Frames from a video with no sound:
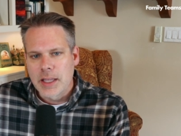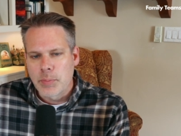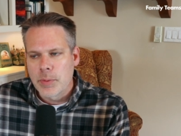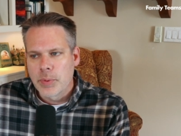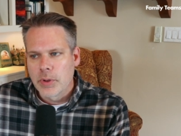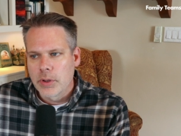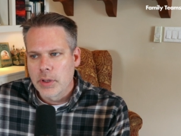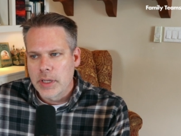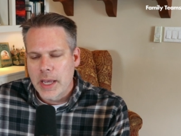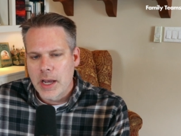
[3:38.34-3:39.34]
that
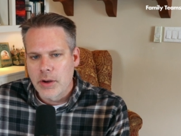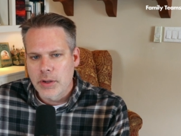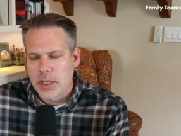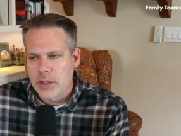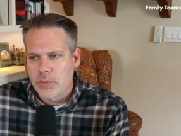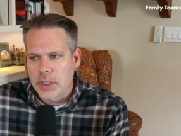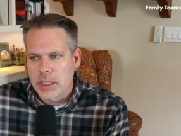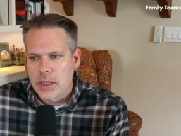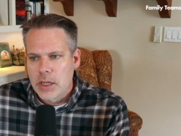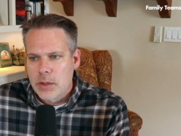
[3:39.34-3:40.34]
people now can
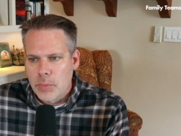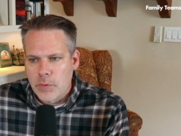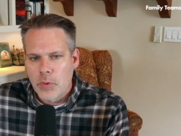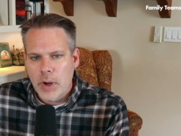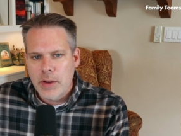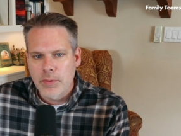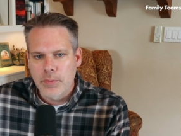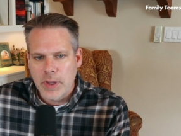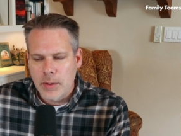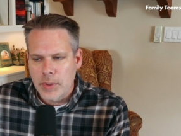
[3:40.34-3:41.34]
really move away
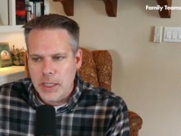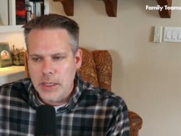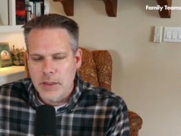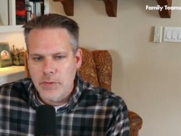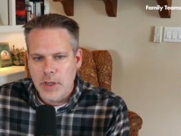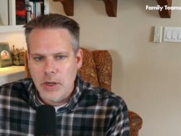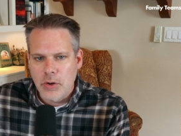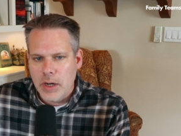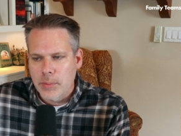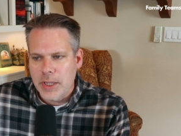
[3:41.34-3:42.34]
from family and live
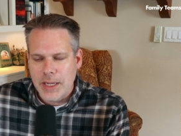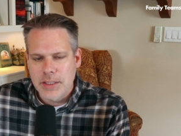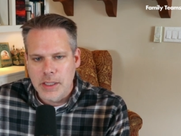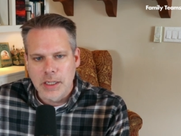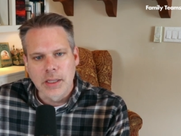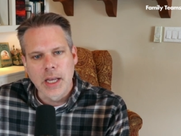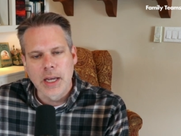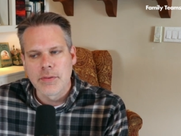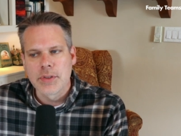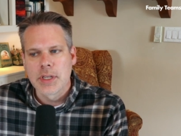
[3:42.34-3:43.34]
incredibly isolated
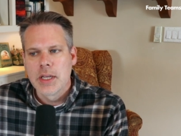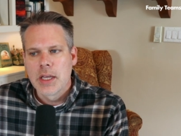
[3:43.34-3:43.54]
lives,